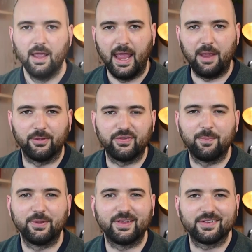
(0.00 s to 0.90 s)
Hey, what's
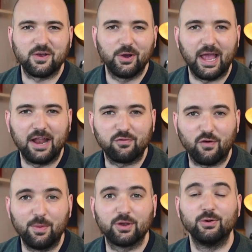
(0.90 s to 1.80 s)
up? It's Jesko again
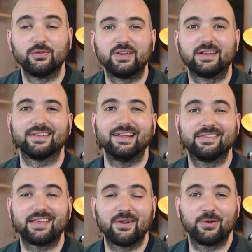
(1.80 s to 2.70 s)
from
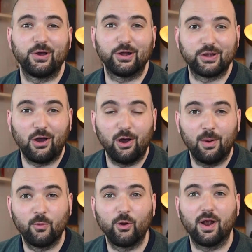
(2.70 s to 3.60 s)

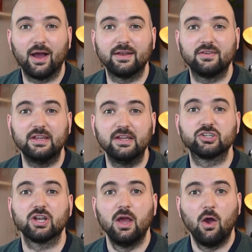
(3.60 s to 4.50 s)
AcousticsInsider.com, where I
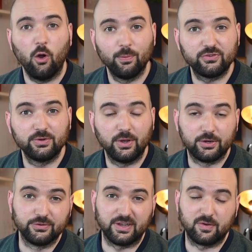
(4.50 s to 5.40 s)
teach home studio
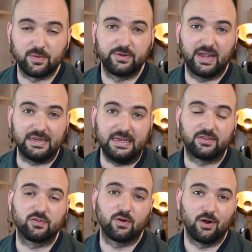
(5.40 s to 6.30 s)
acoustic treatment
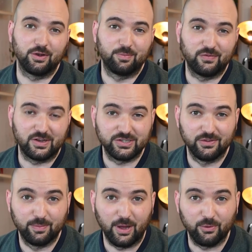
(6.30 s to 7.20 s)
techniques for audio
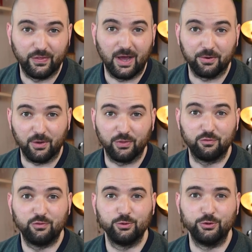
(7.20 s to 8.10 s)
professionals, but without all the
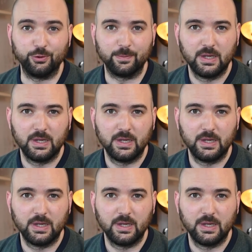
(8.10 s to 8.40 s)
voodoo.